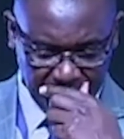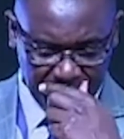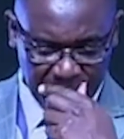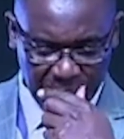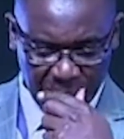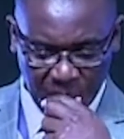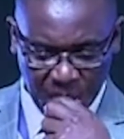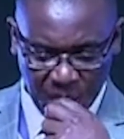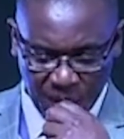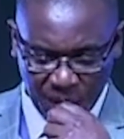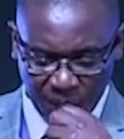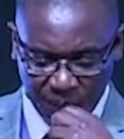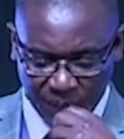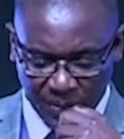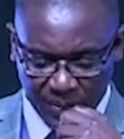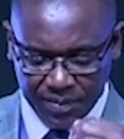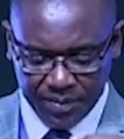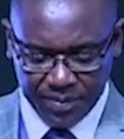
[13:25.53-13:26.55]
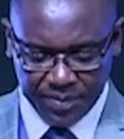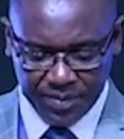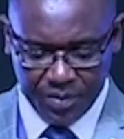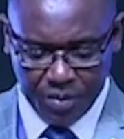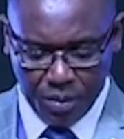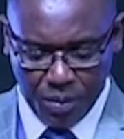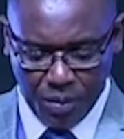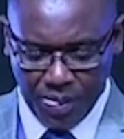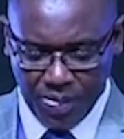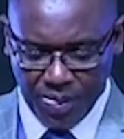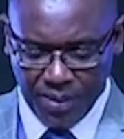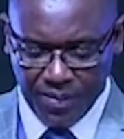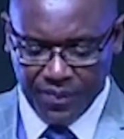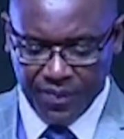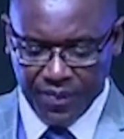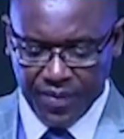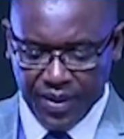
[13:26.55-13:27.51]
ka jalo re dumela se re le
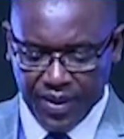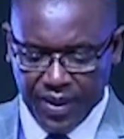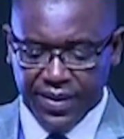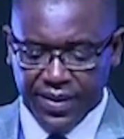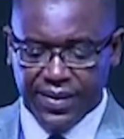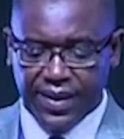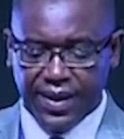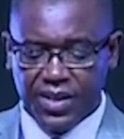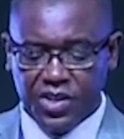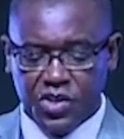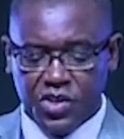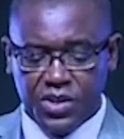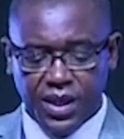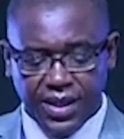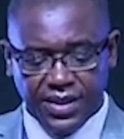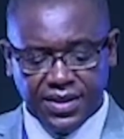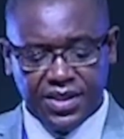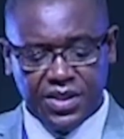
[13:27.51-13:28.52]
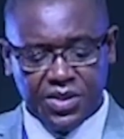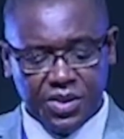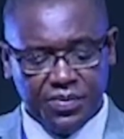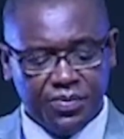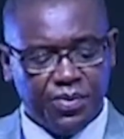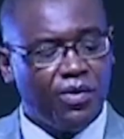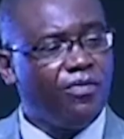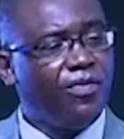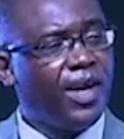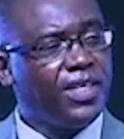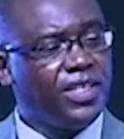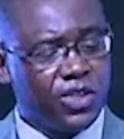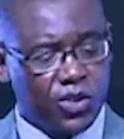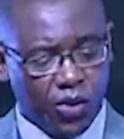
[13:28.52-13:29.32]
puso that the church should provide